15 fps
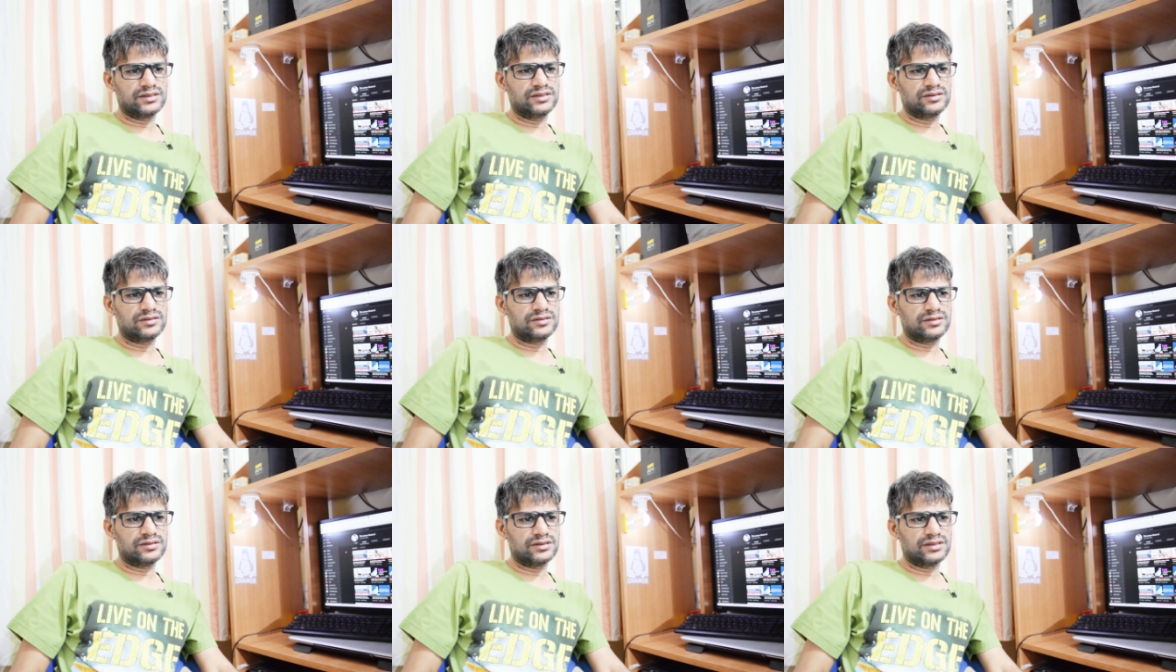you
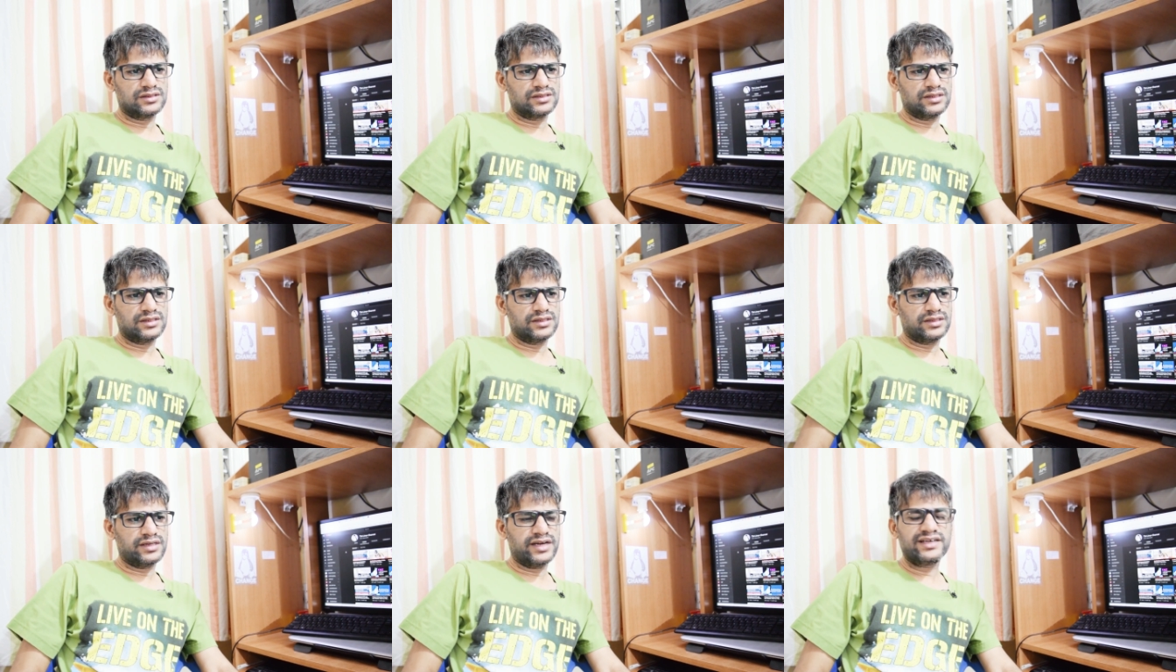know
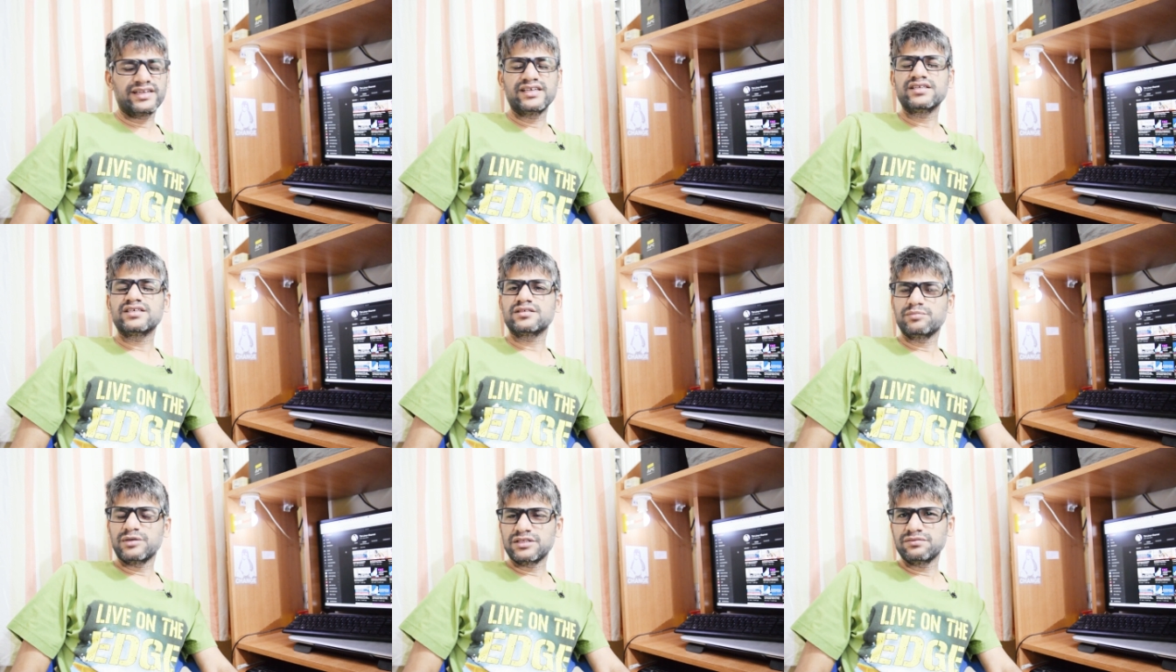uh, attain a
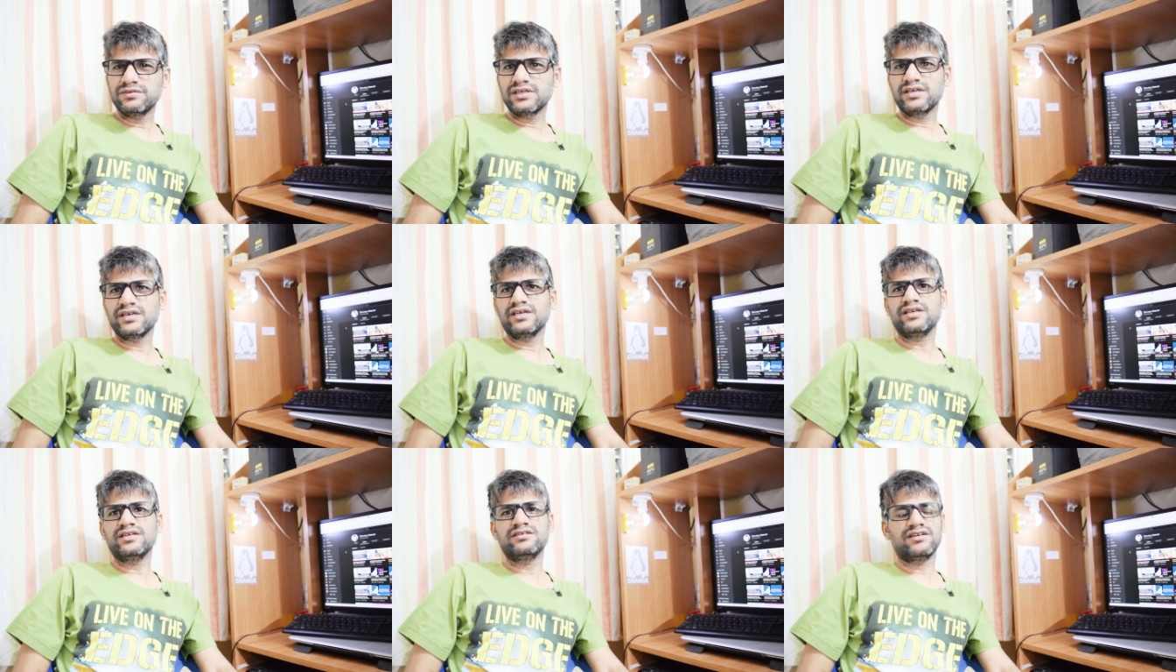specific
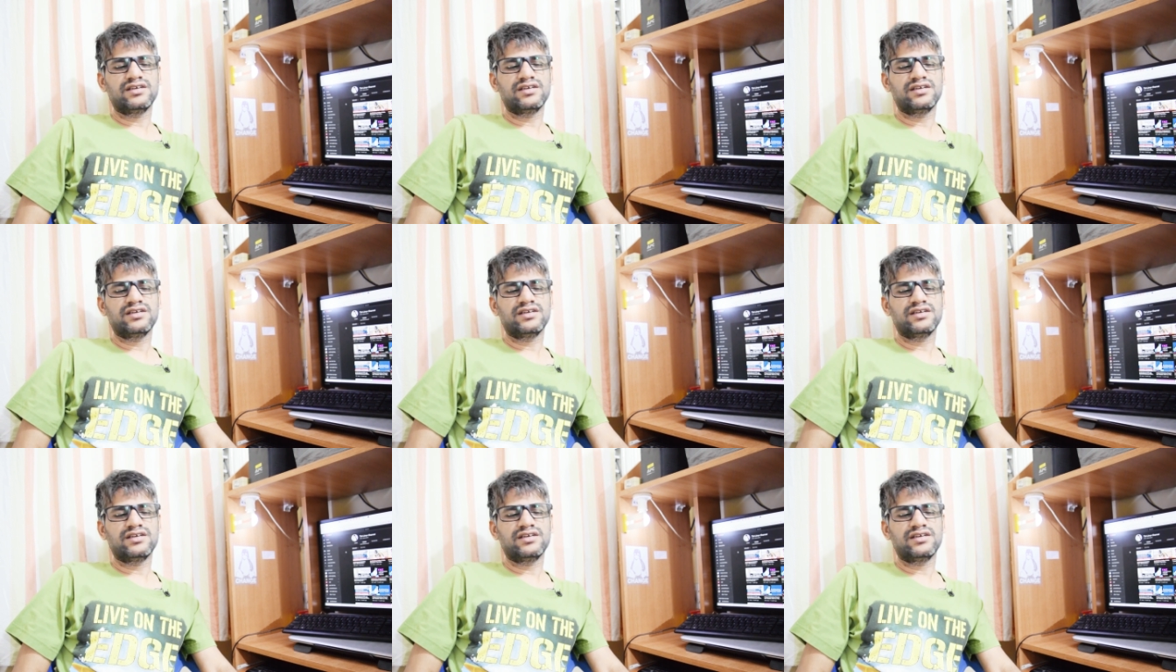age,